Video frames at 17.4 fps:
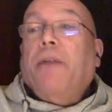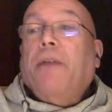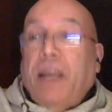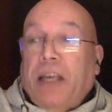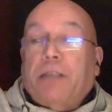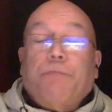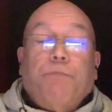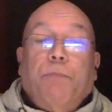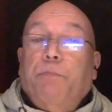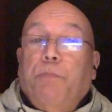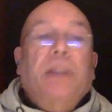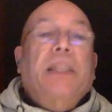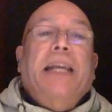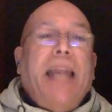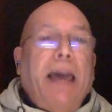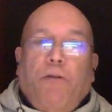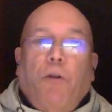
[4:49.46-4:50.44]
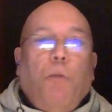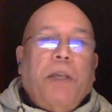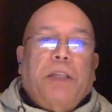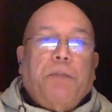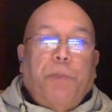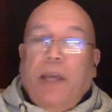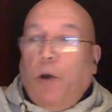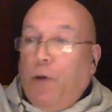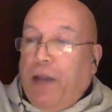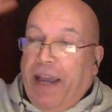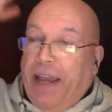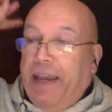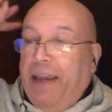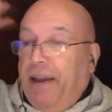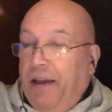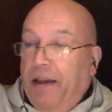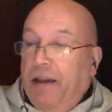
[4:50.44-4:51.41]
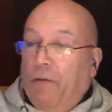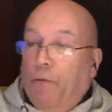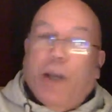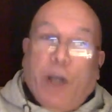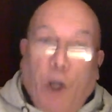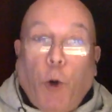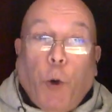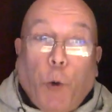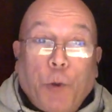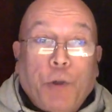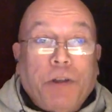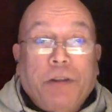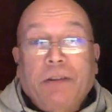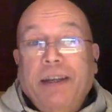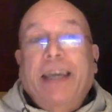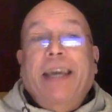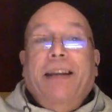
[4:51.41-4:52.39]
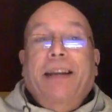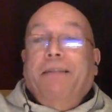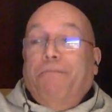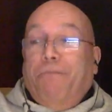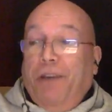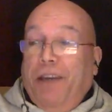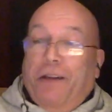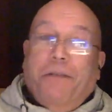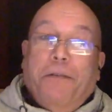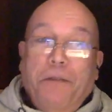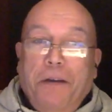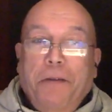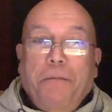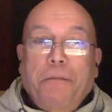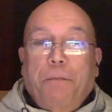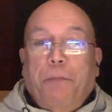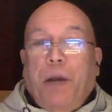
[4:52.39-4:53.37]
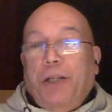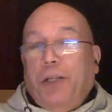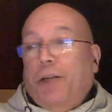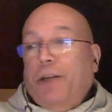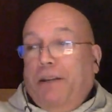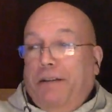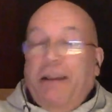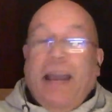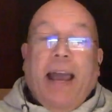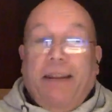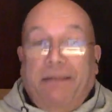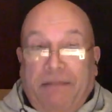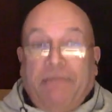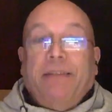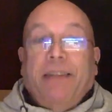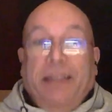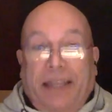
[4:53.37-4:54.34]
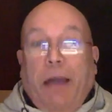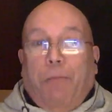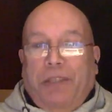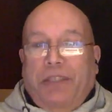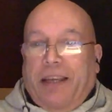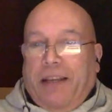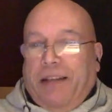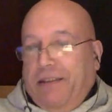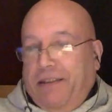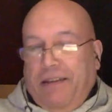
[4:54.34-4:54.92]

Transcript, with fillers: that's the level must be okay. Record in you know punching, and that was it.